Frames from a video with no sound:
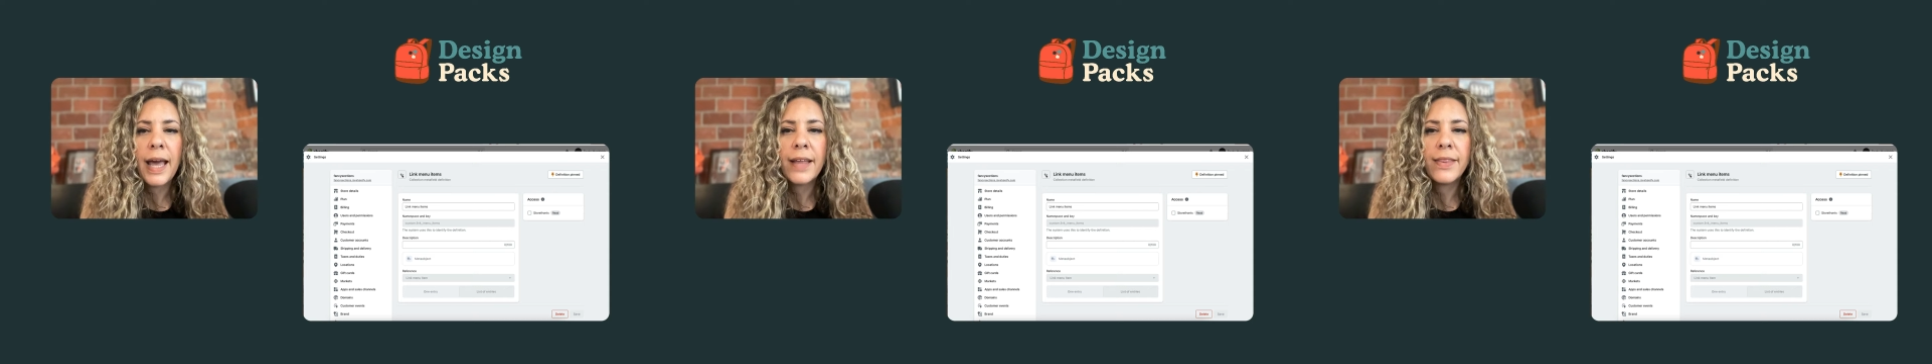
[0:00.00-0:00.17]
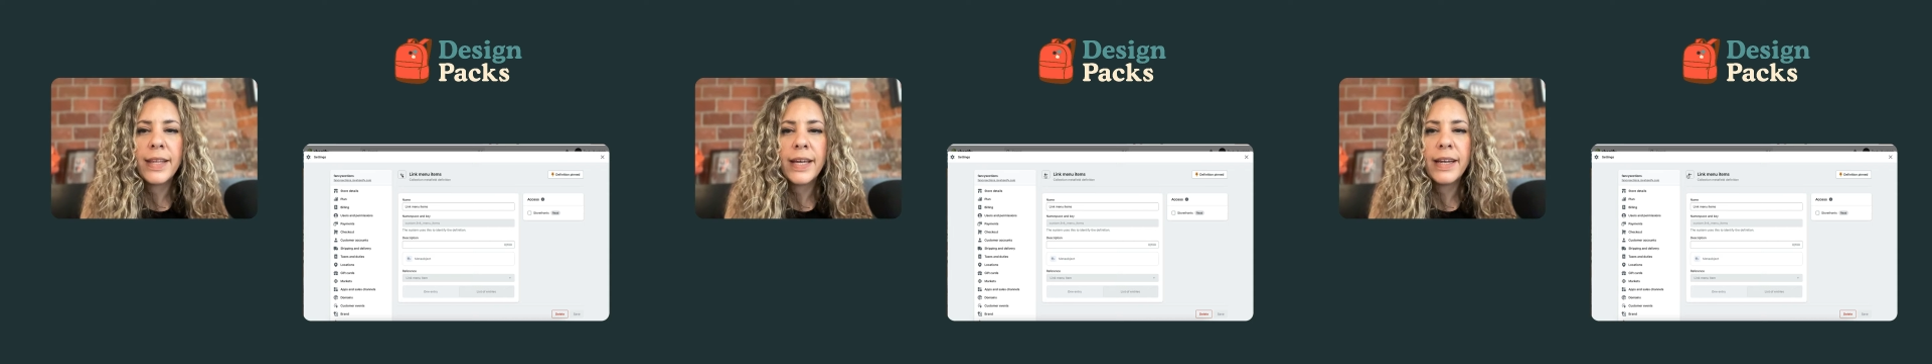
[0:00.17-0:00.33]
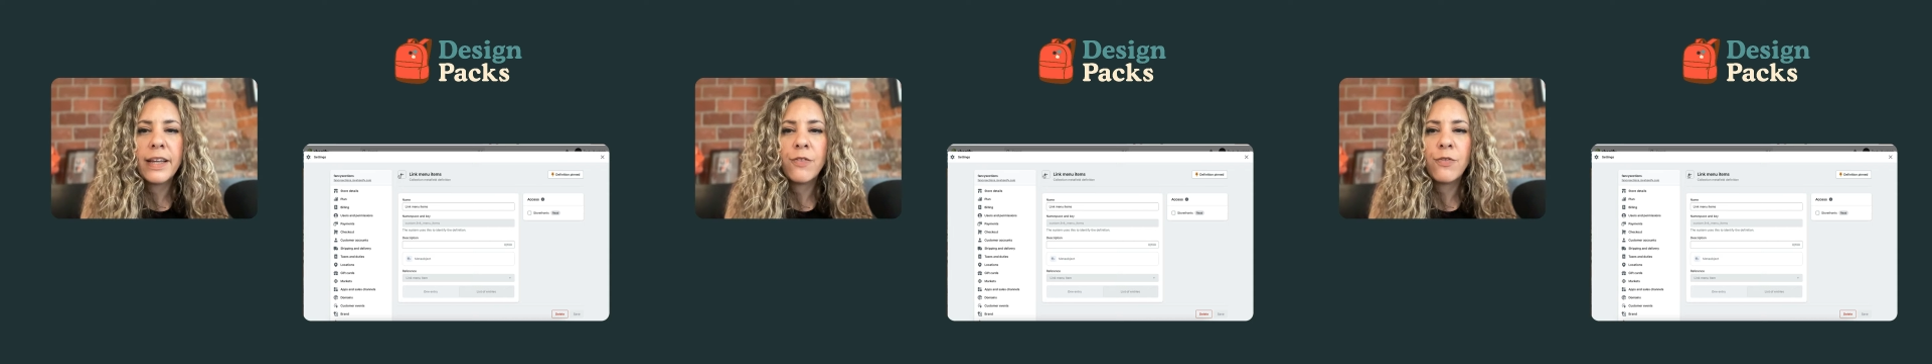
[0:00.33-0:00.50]
And
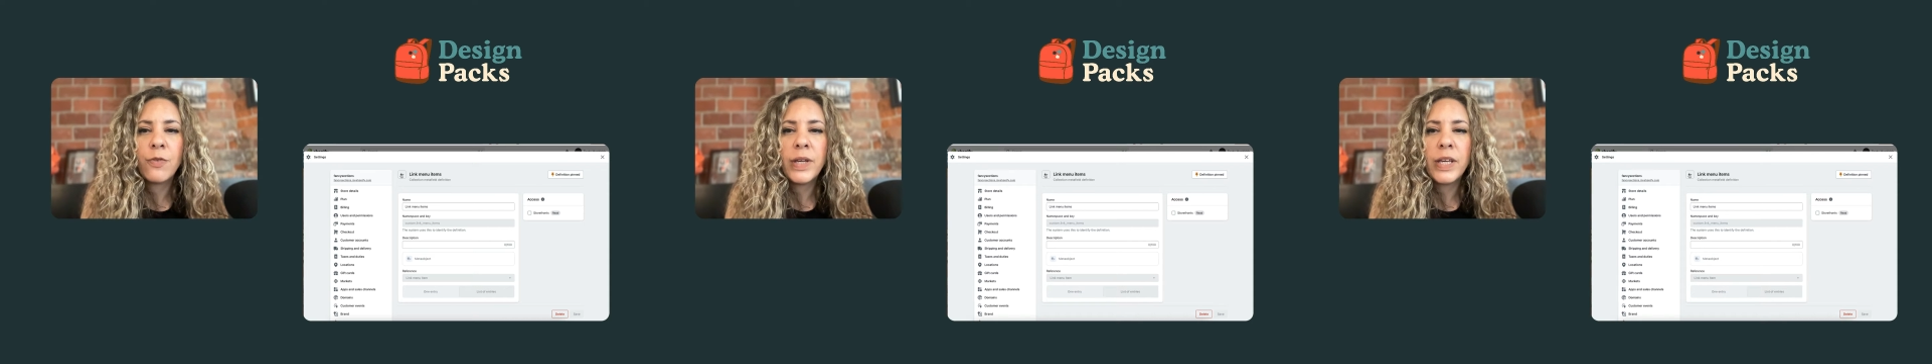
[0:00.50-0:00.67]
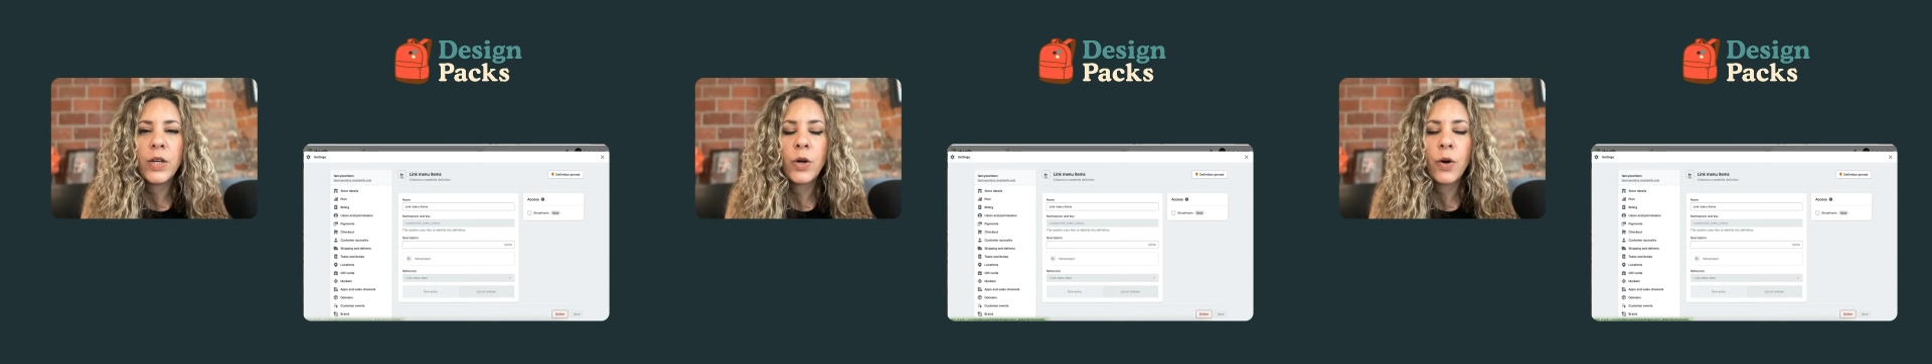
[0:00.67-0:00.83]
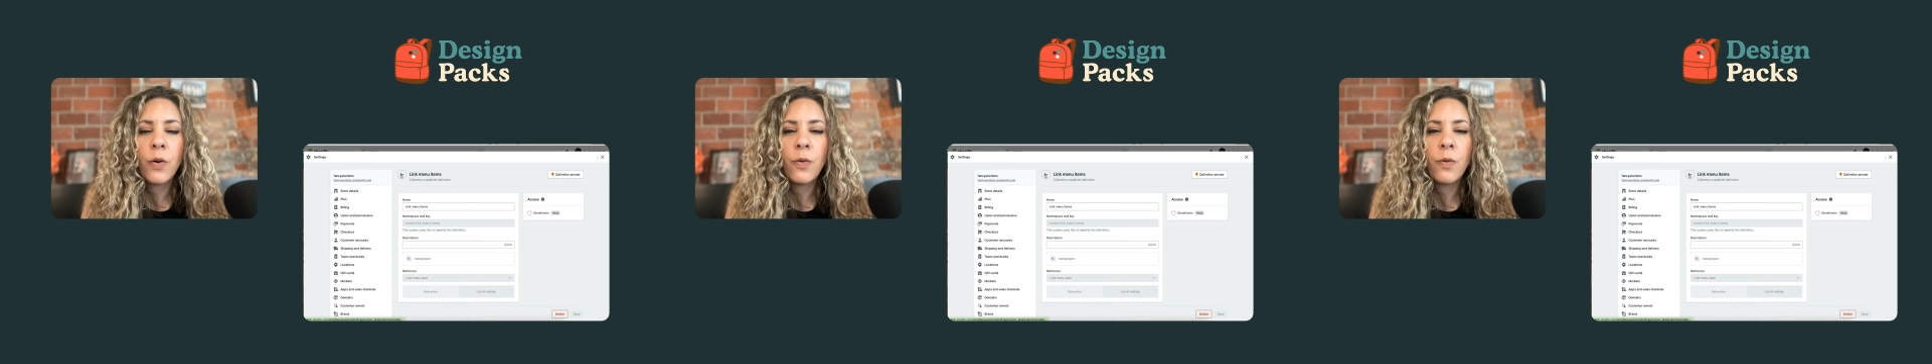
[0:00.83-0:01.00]
then if we
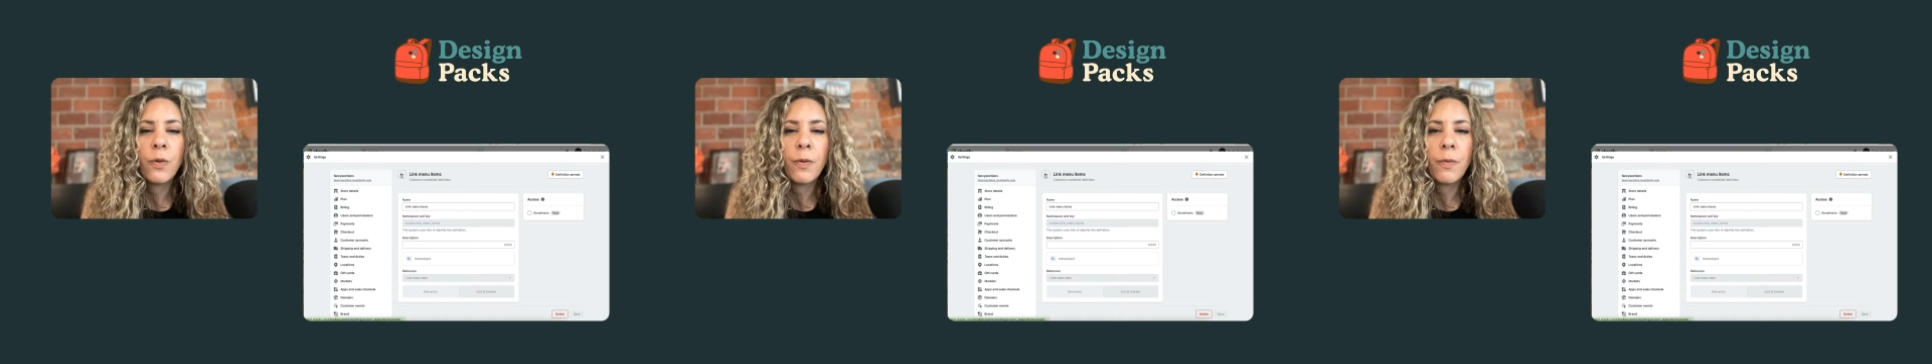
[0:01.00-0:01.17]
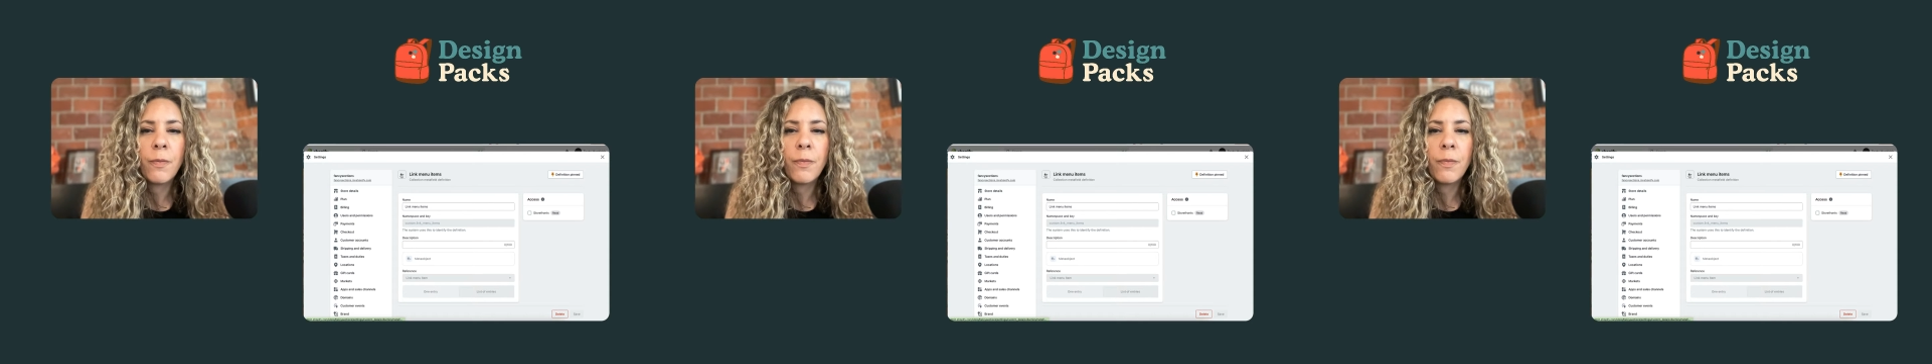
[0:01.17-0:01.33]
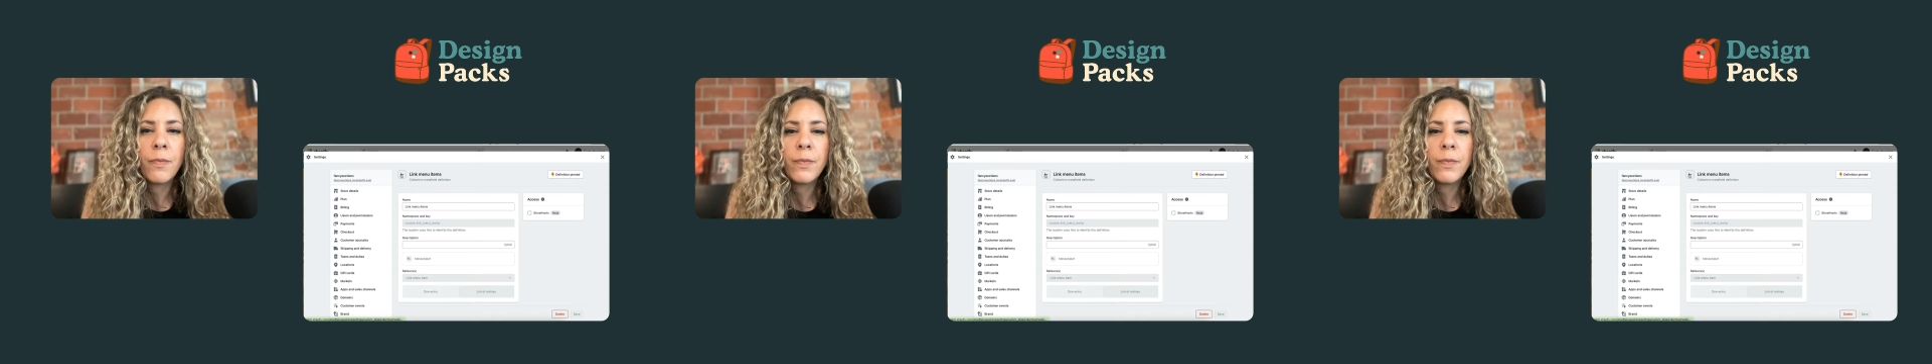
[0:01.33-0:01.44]
go